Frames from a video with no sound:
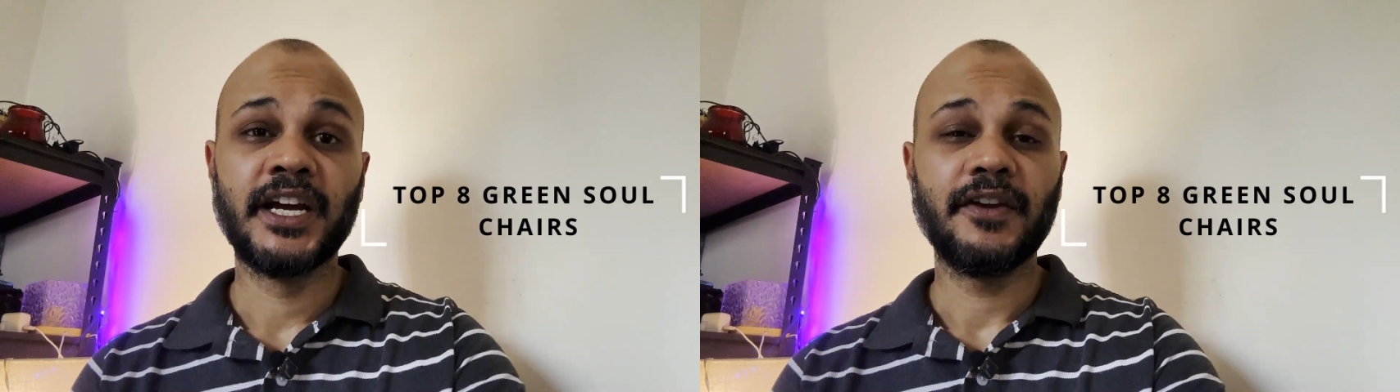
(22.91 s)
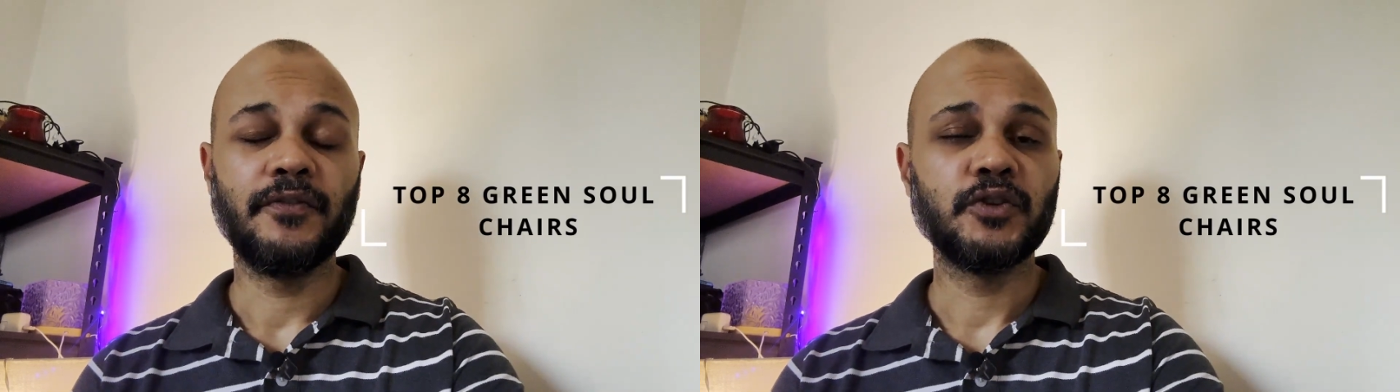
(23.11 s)

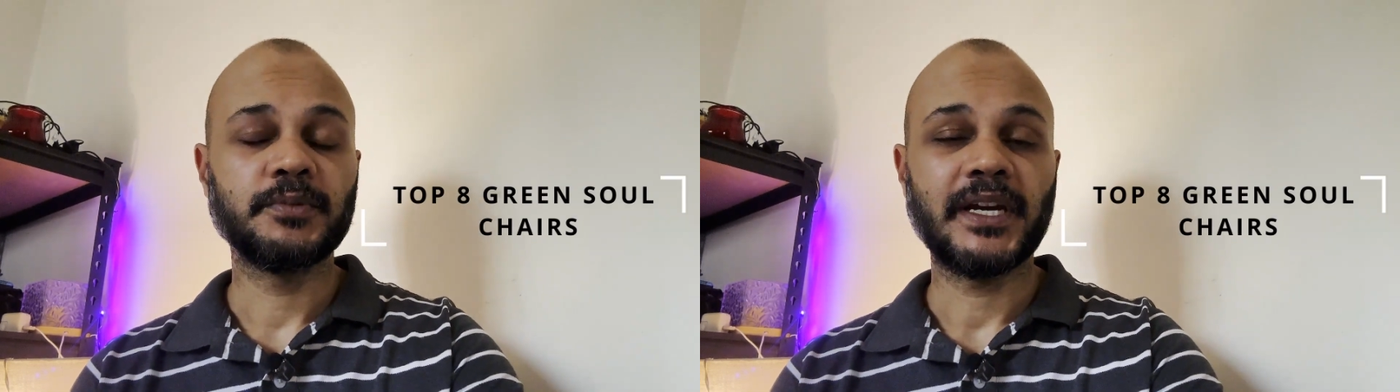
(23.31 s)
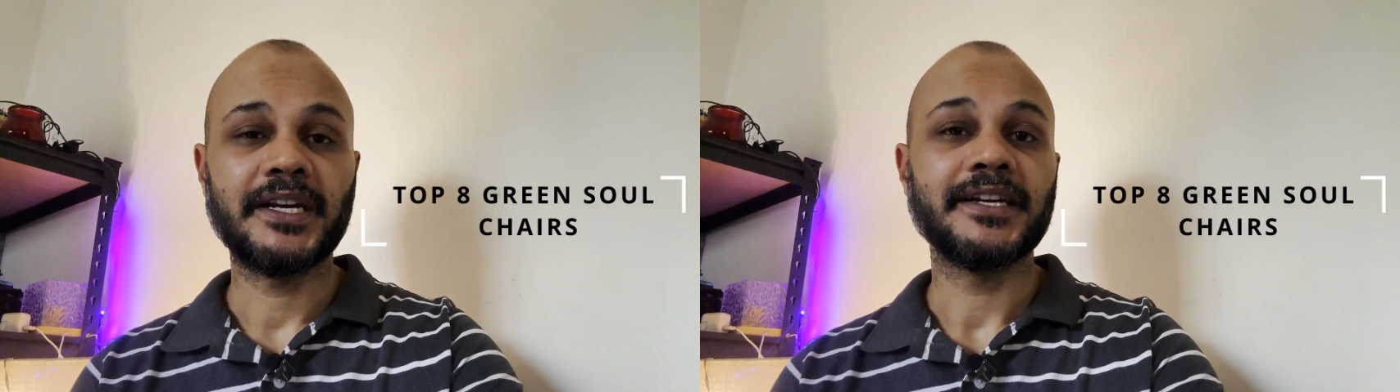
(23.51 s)
If you
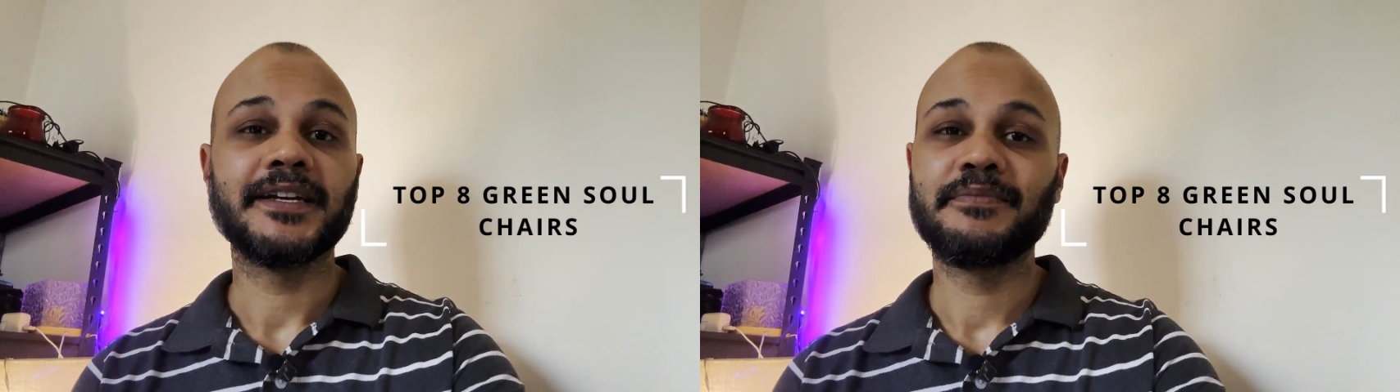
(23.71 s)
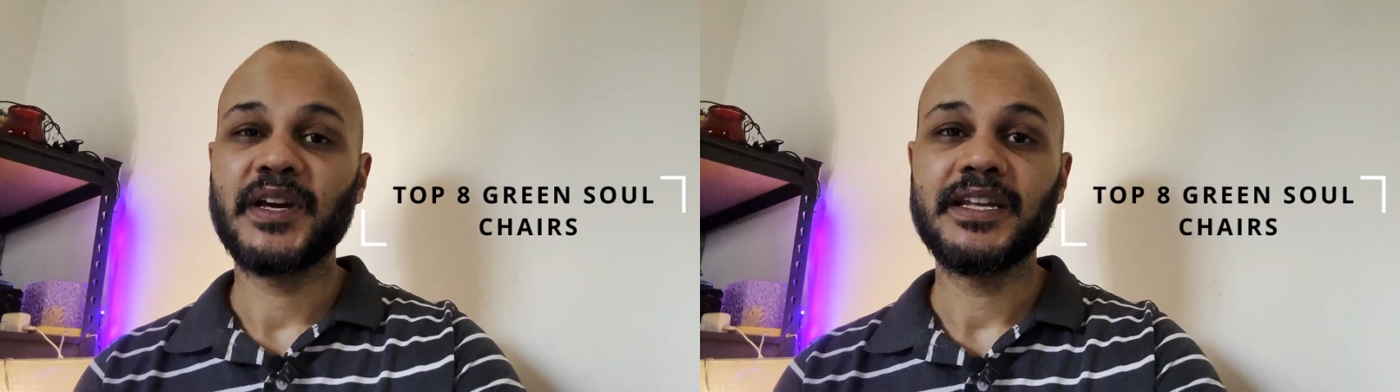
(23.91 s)
spend
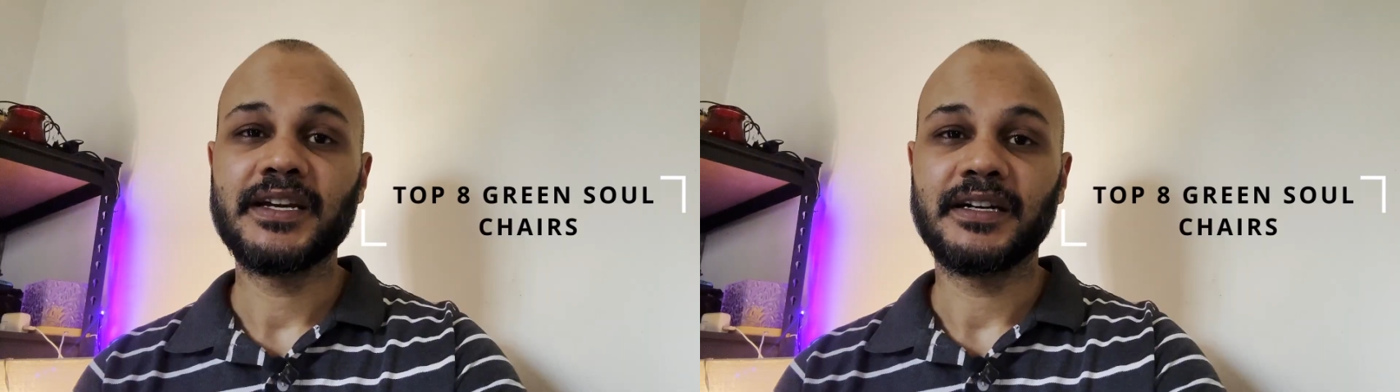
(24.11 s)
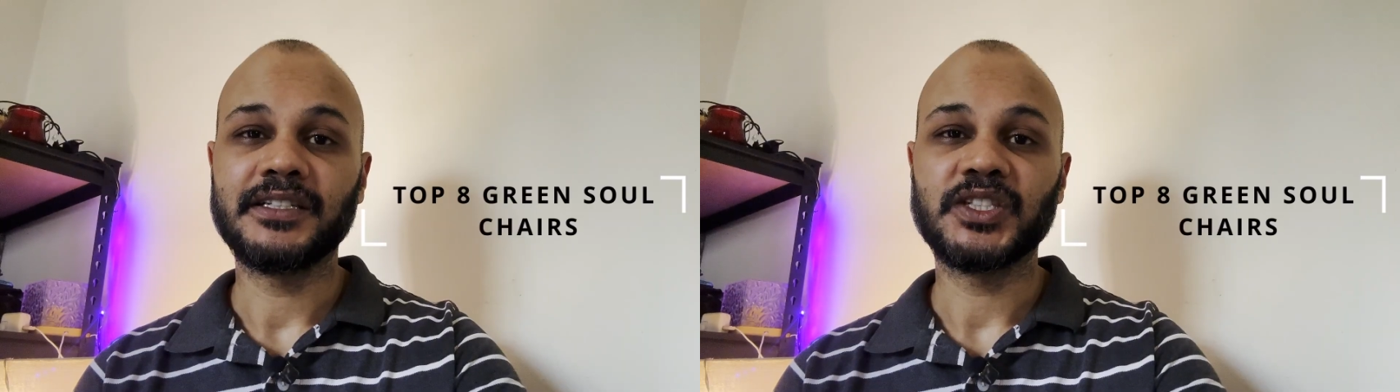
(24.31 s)
many
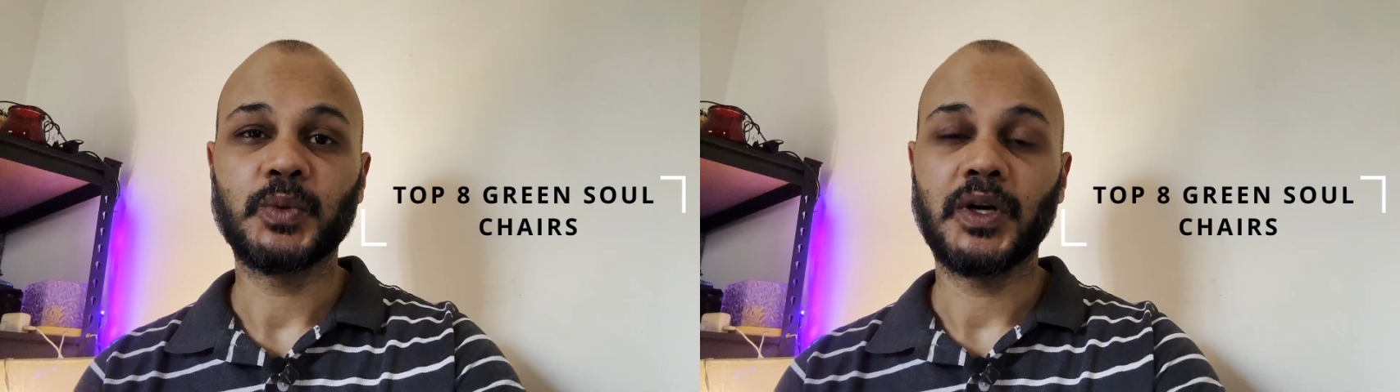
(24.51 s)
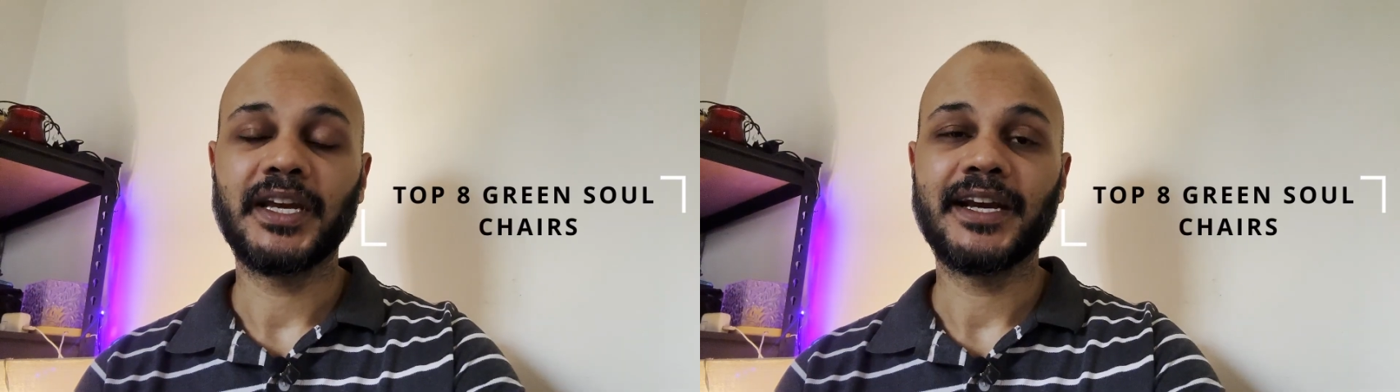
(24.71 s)
hours
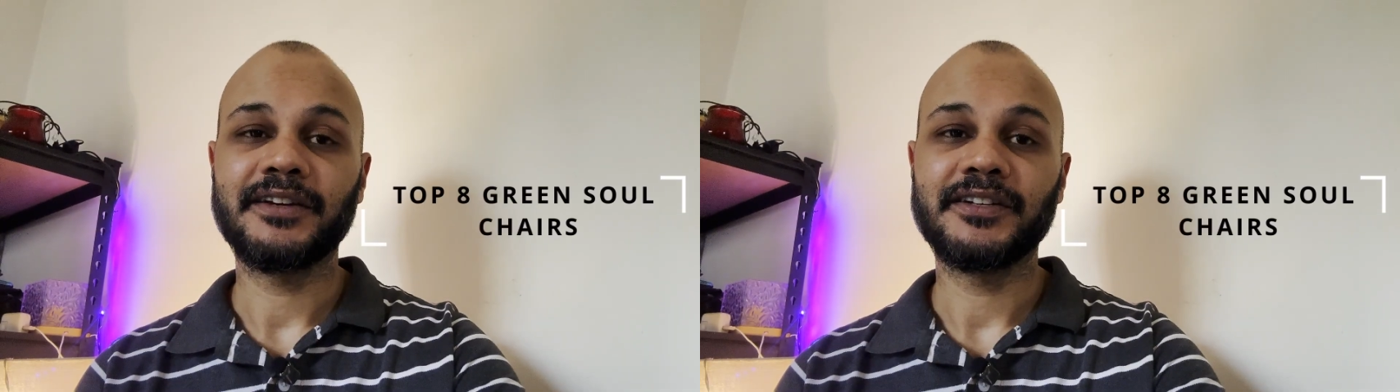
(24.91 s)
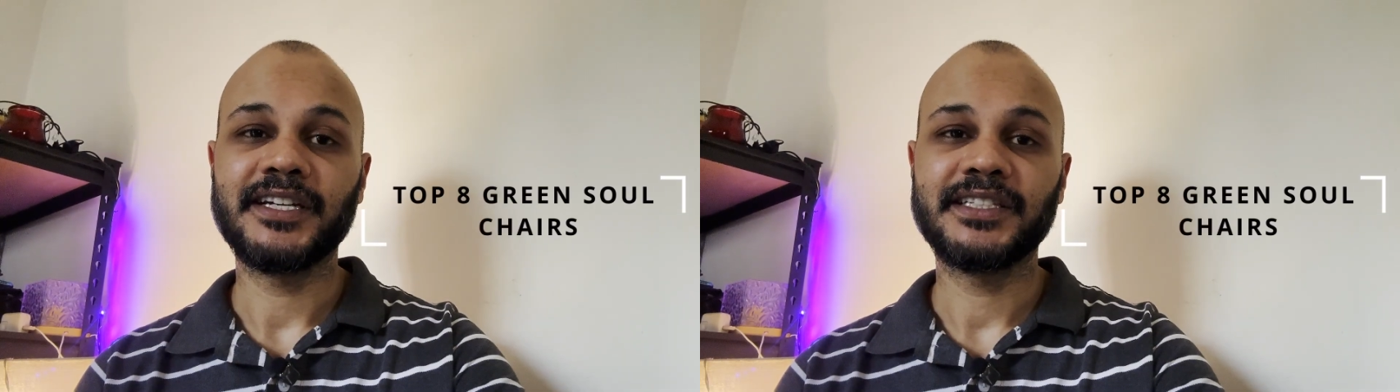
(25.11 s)
working
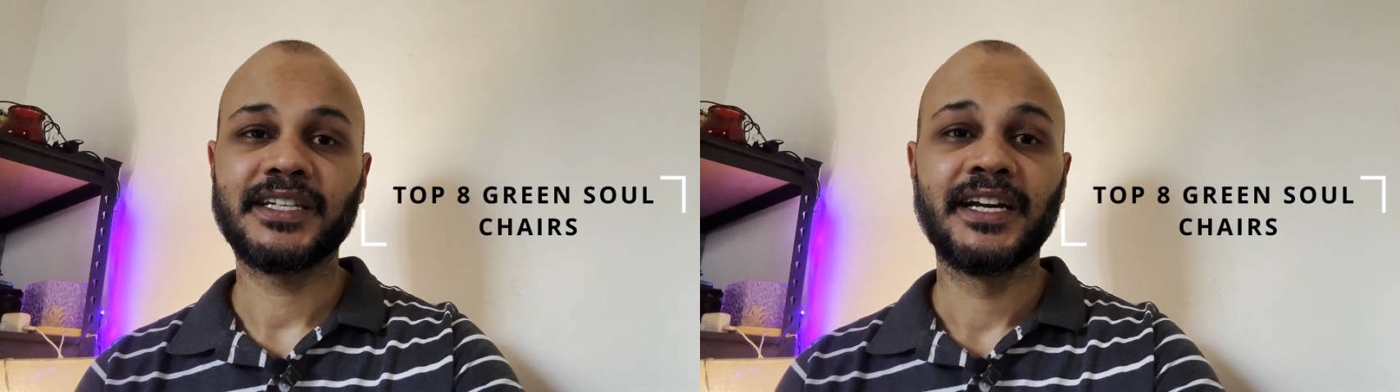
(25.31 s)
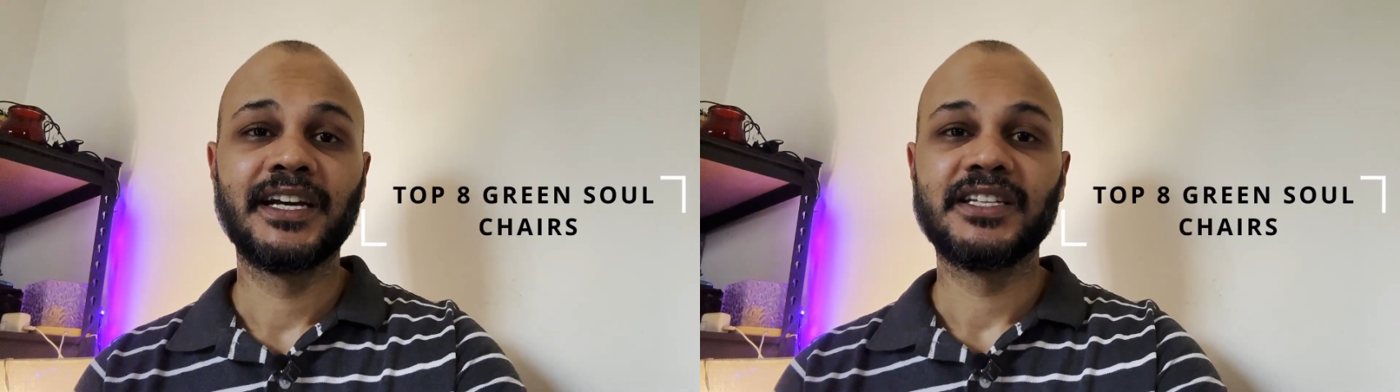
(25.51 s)
at a
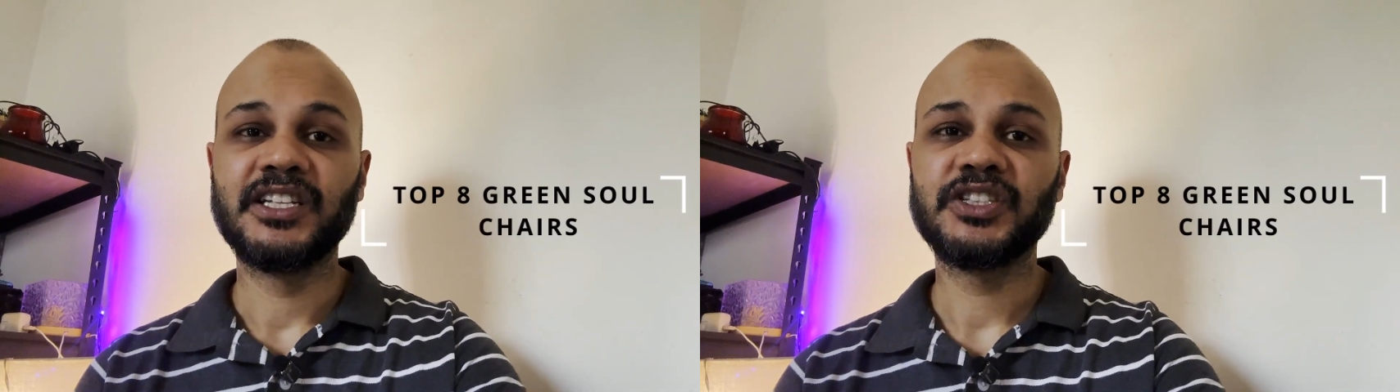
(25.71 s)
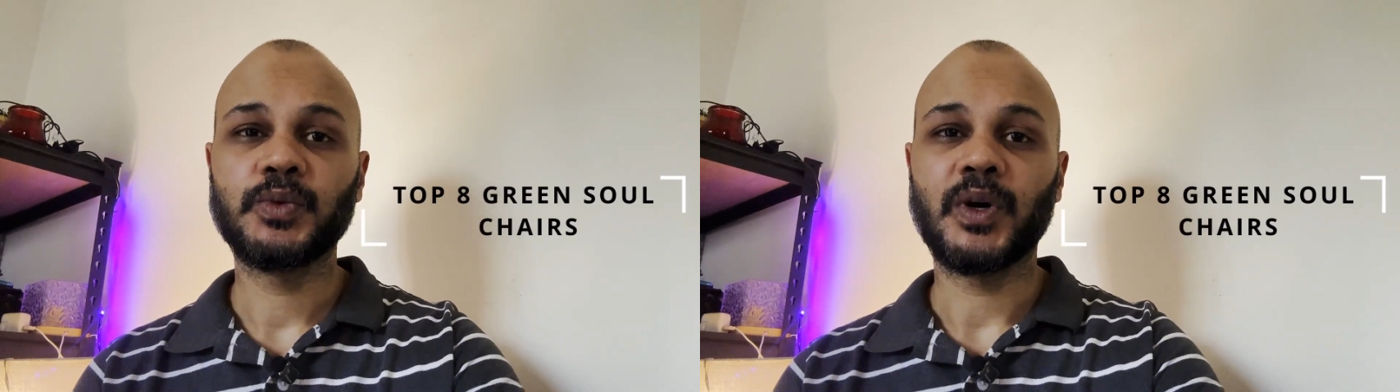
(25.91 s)
desk,
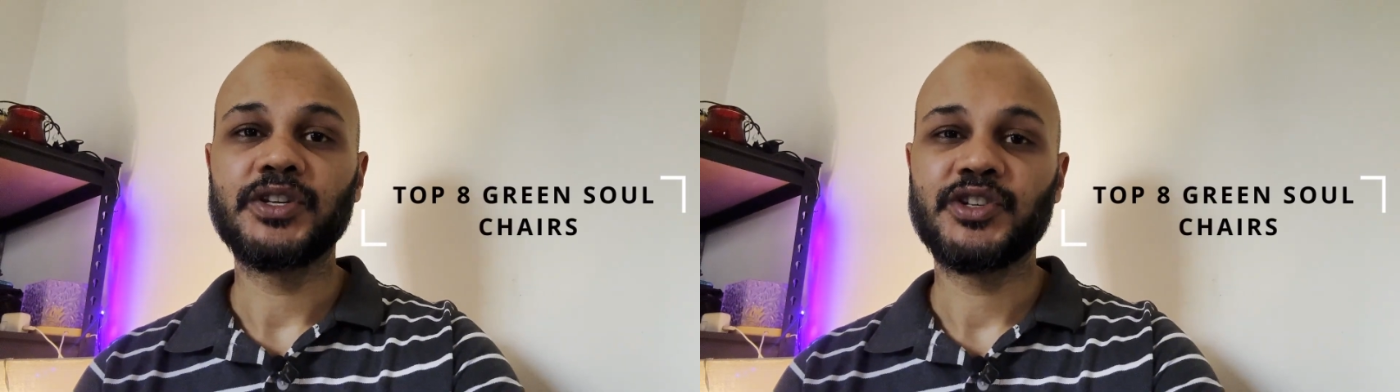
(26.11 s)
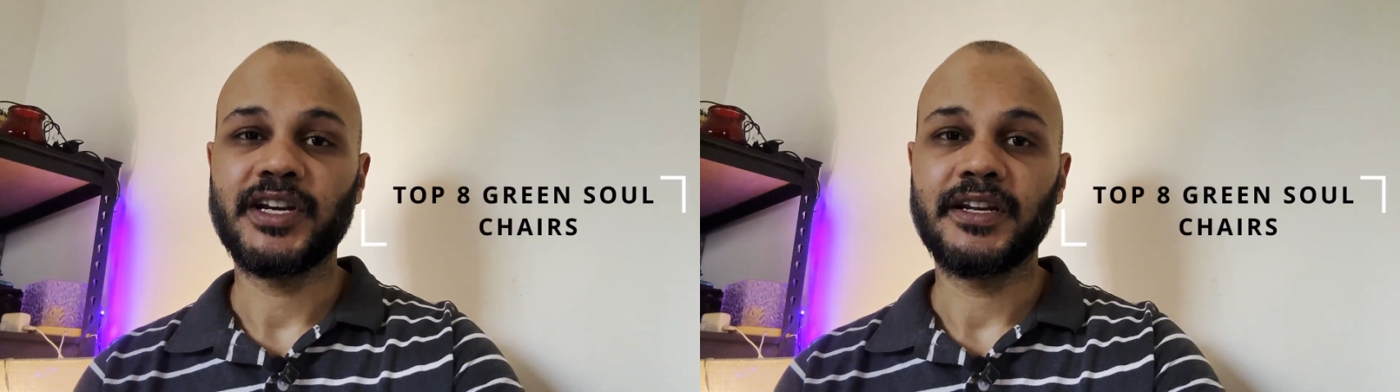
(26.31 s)
this
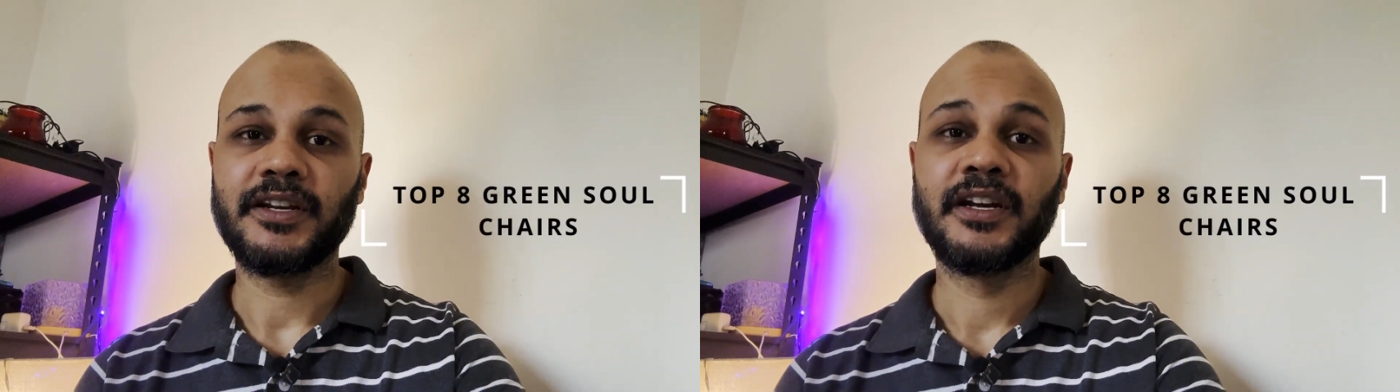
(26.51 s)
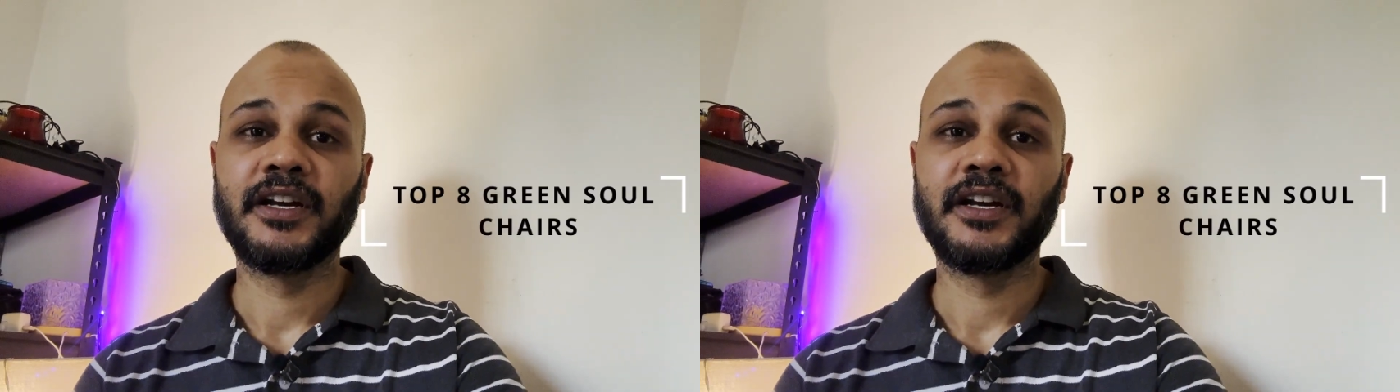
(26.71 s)
one chair